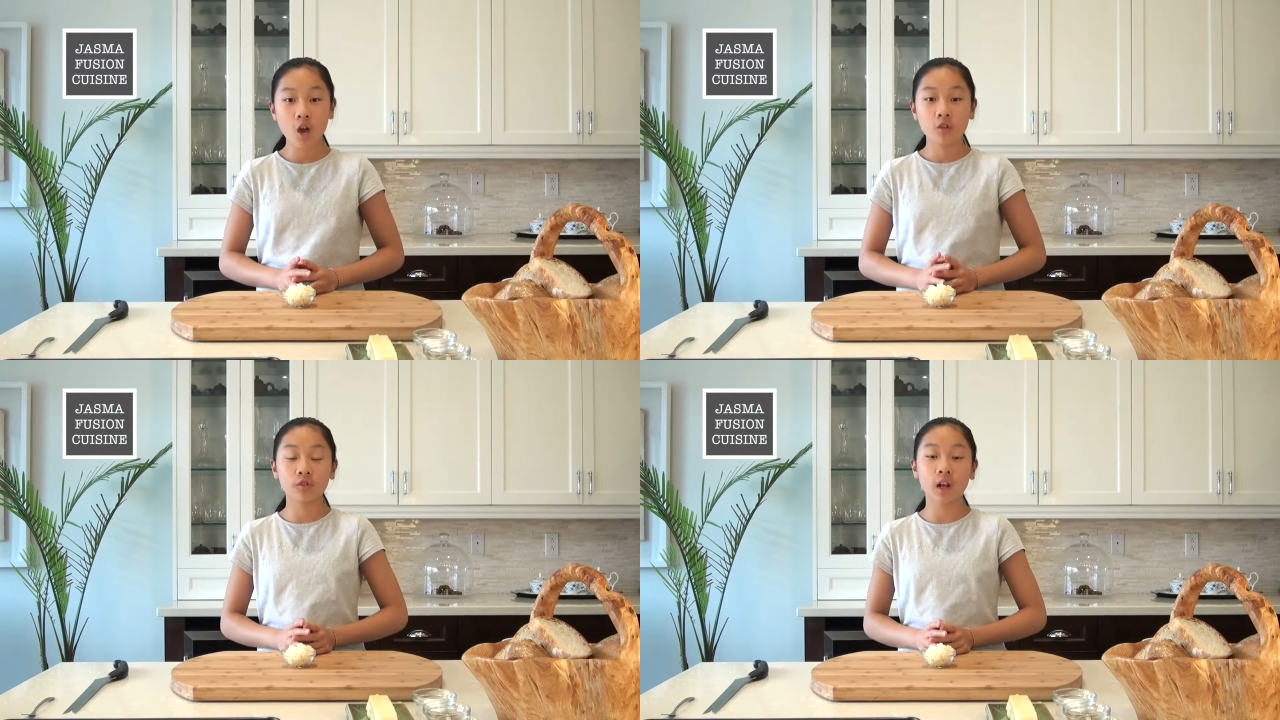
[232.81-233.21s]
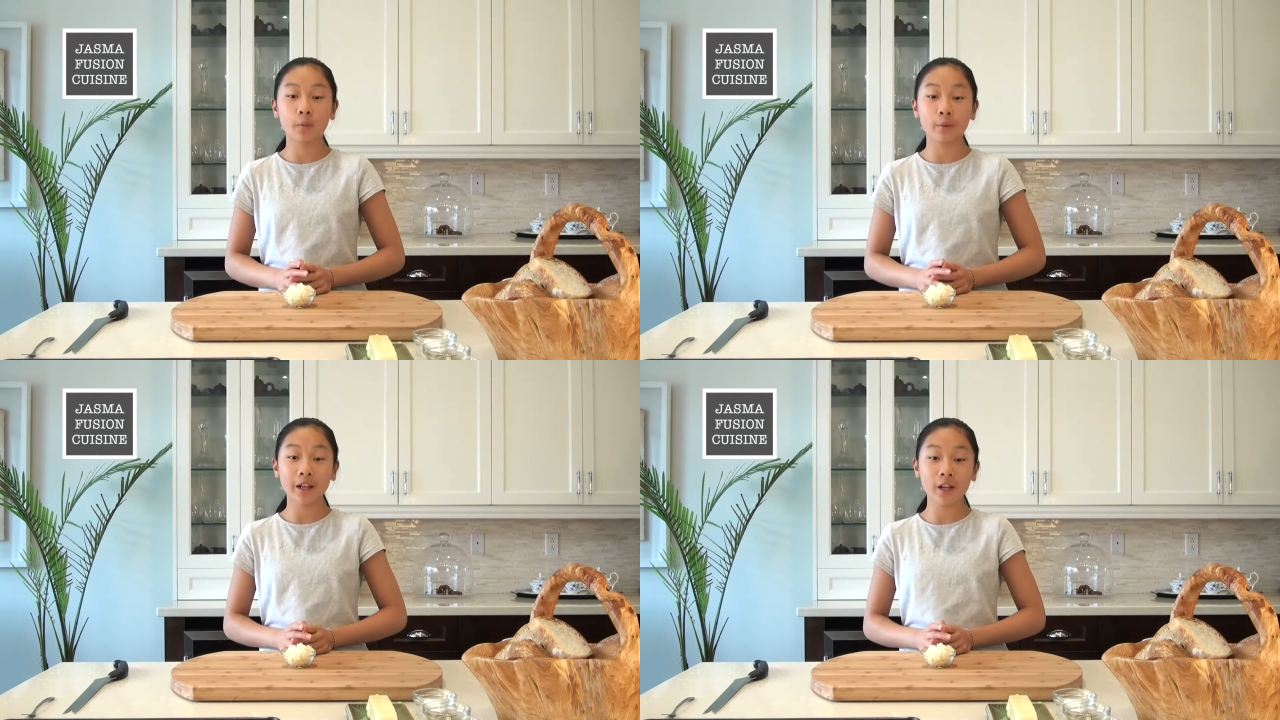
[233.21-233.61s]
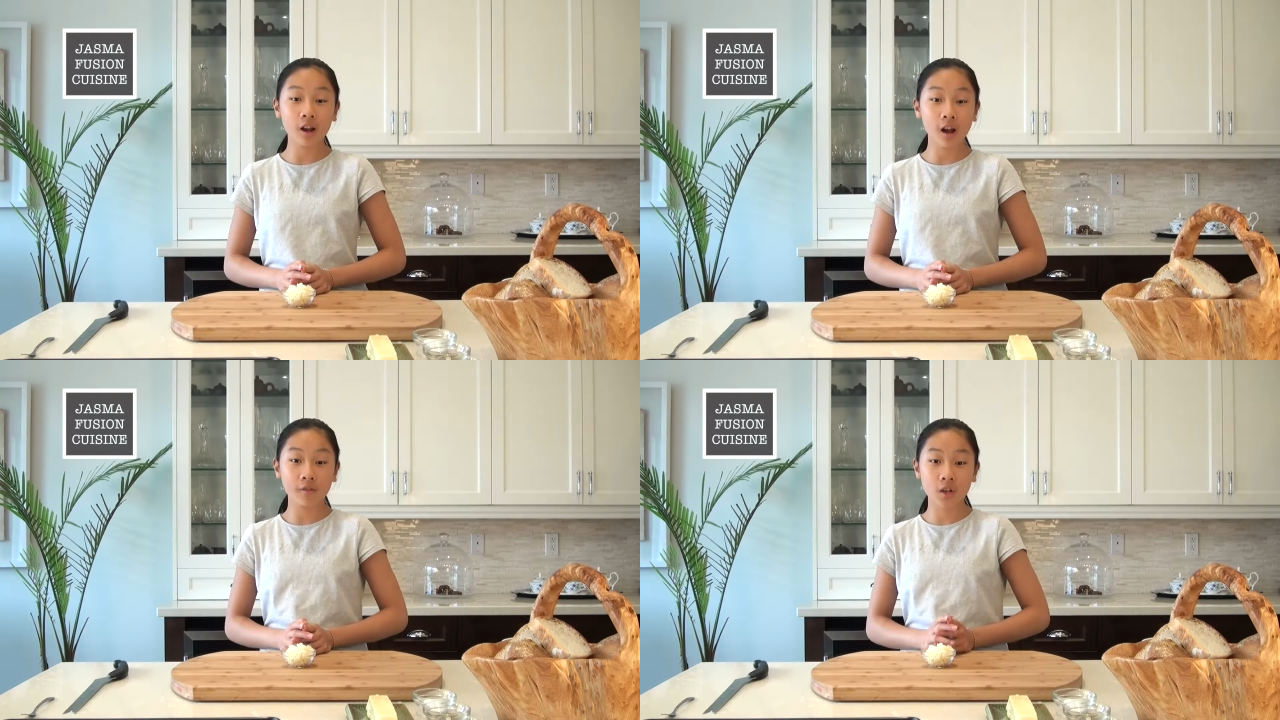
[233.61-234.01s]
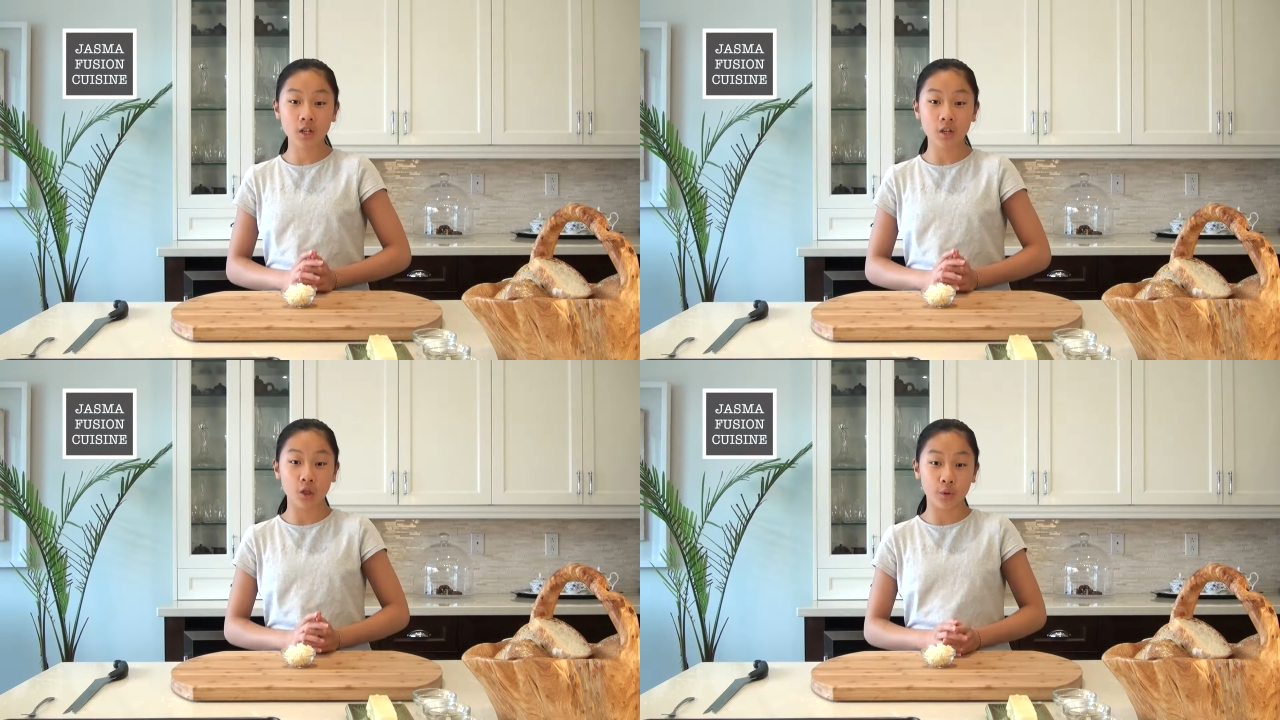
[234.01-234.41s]
So now preheat your oven
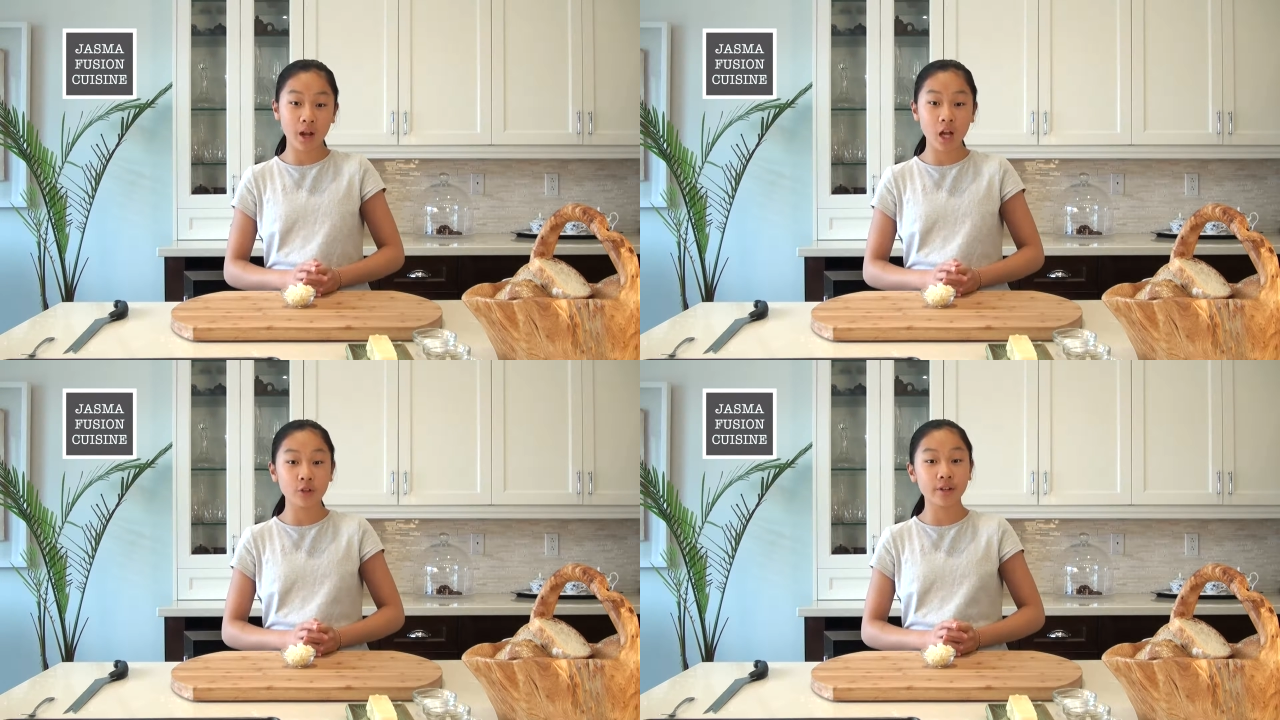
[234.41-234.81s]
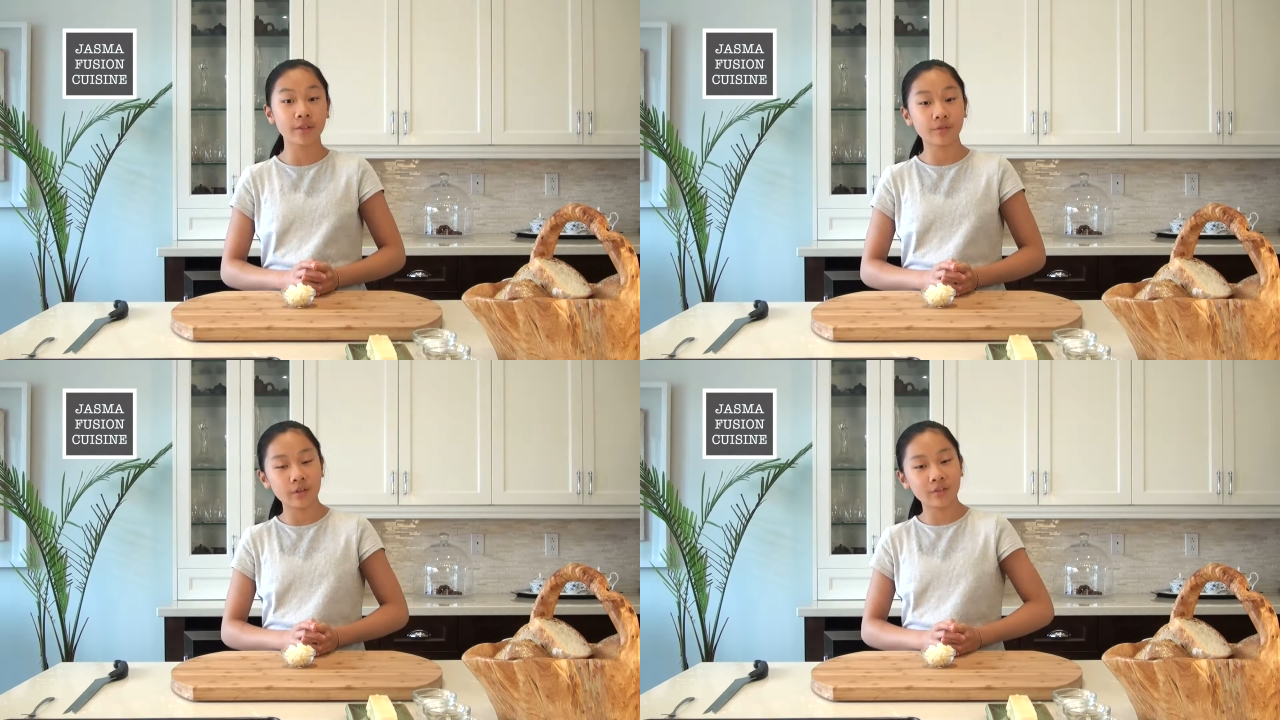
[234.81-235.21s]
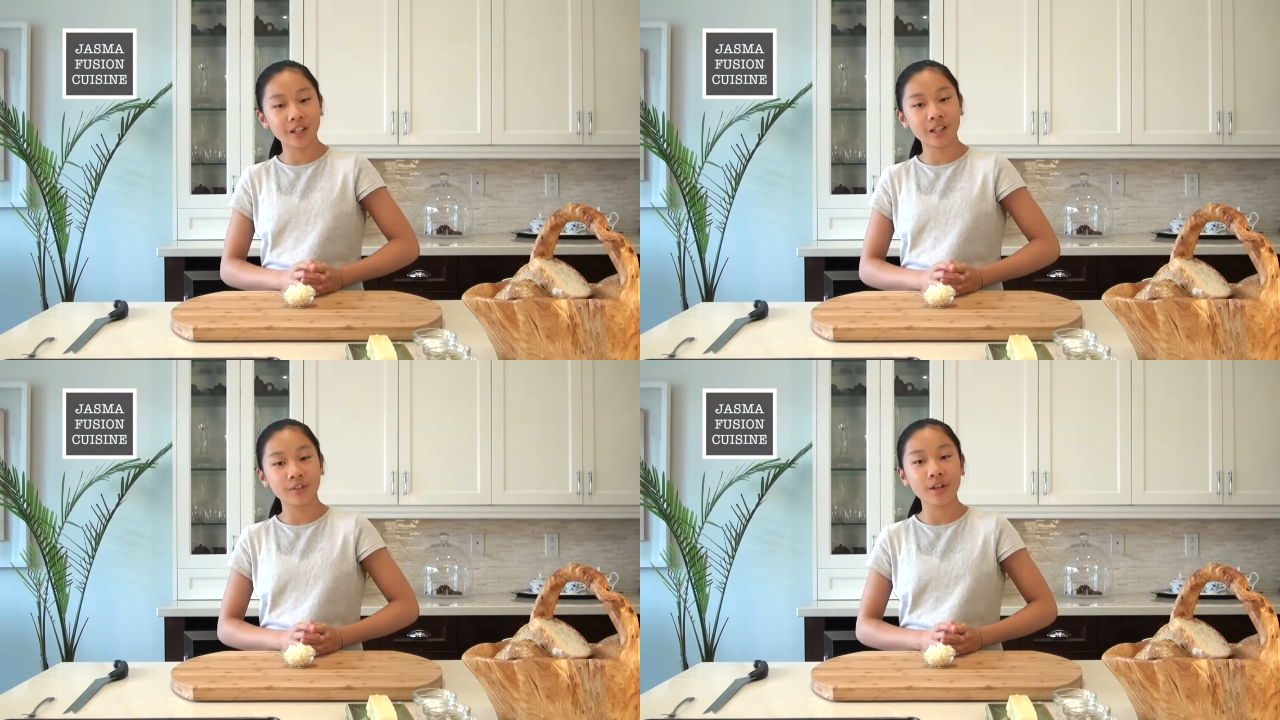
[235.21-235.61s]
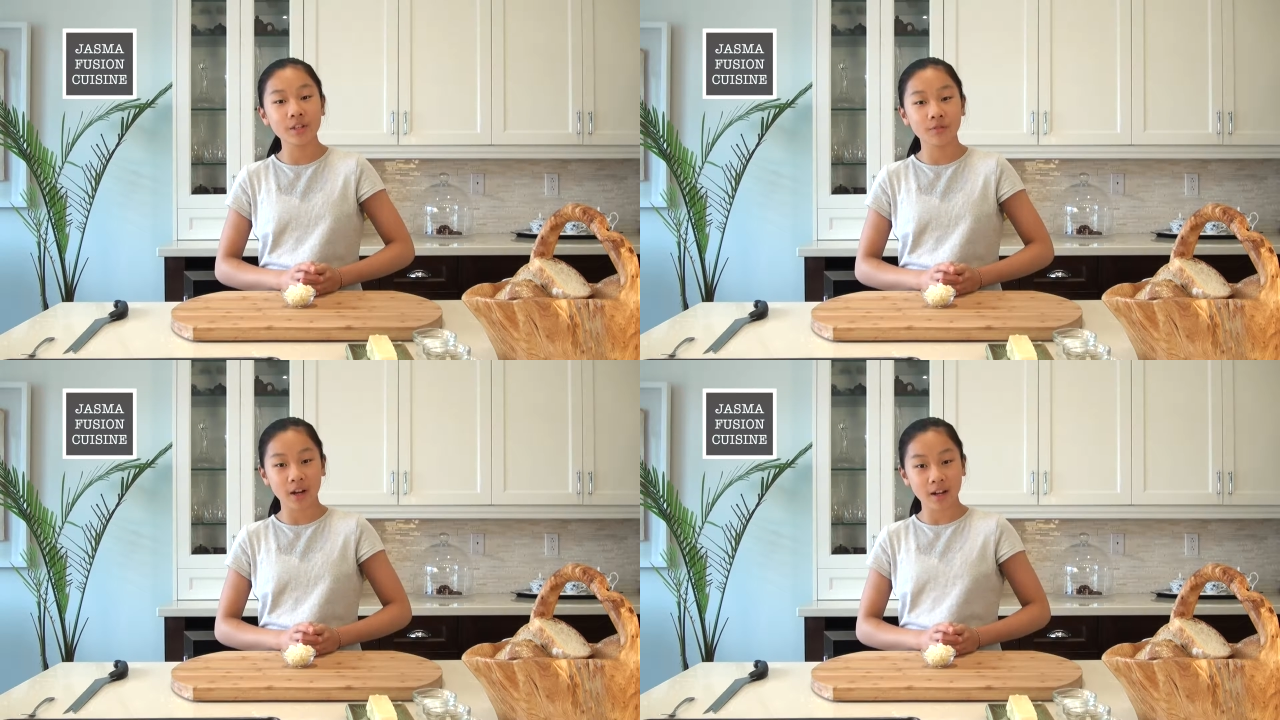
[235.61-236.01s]
to 350
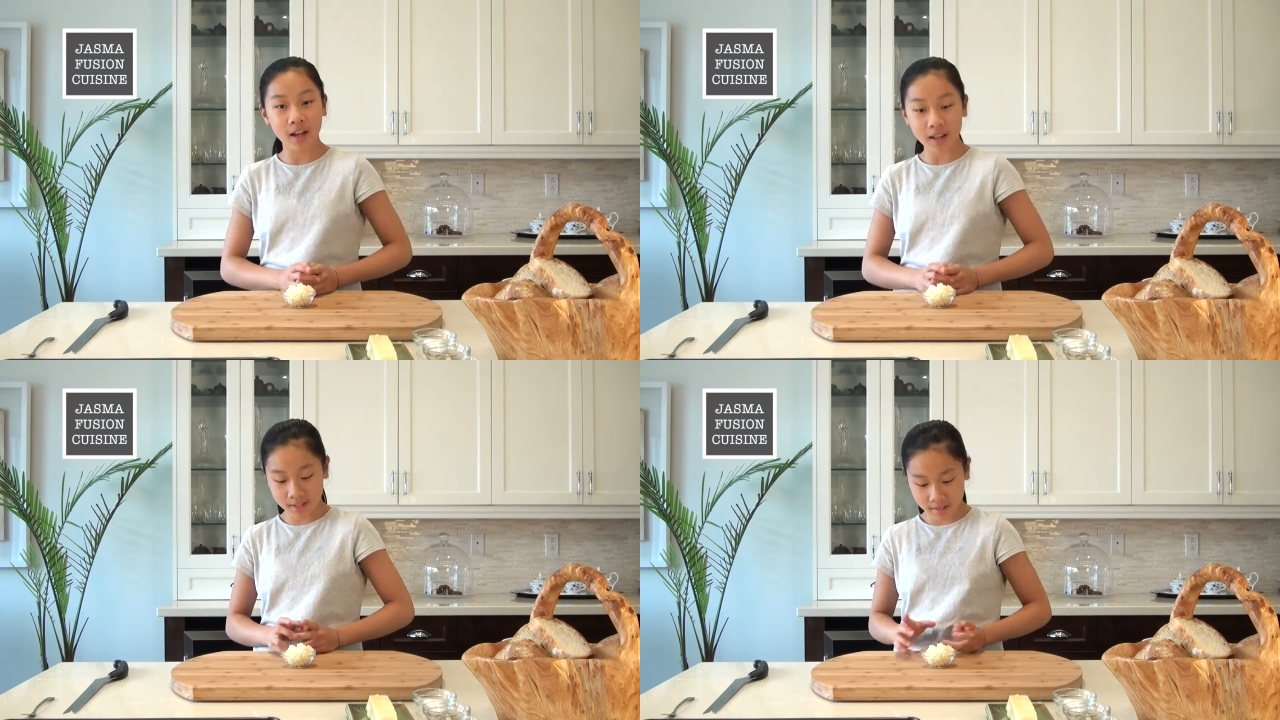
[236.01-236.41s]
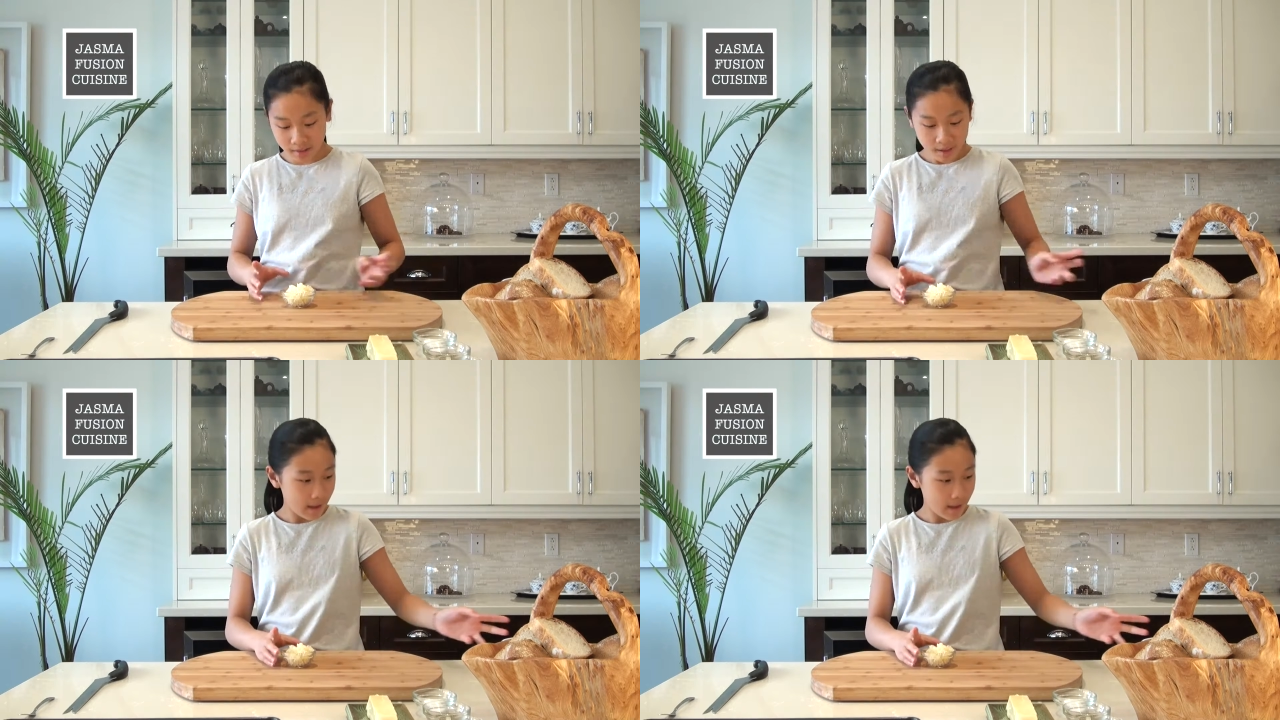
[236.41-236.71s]
degrees Fahrenheit,